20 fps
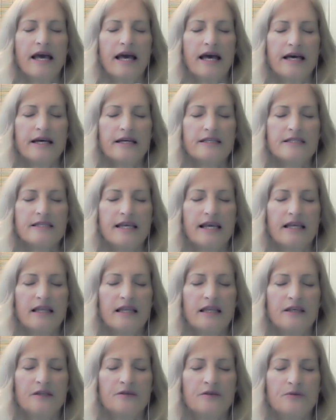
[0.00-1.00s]

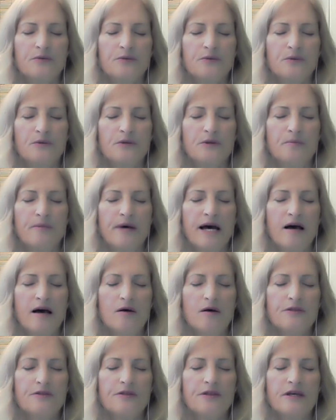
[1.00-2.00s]
Exhaling through the
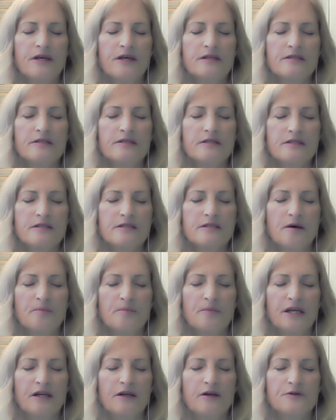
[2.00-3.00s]
mouth.
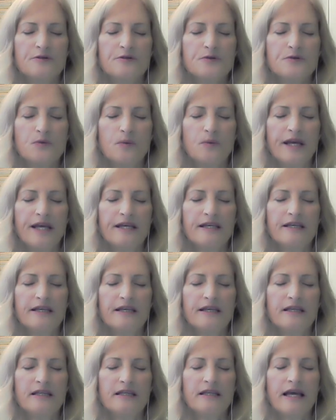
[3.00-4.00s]
Stomach goes way
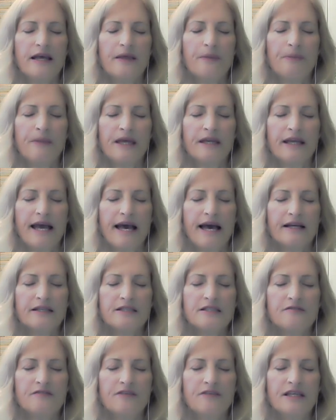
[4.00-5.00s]
in, and then
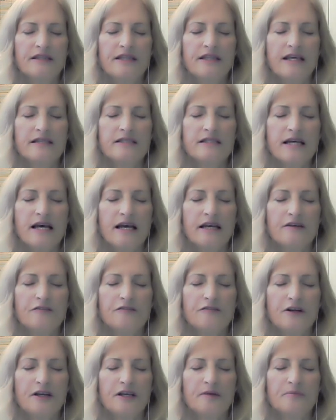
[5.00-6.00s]
activate that
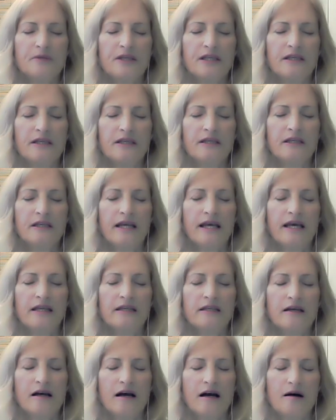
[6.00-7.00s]
diaphragm in
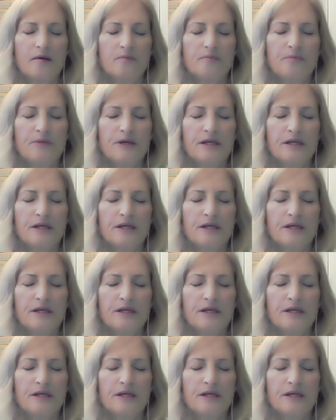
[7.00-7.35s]
and up.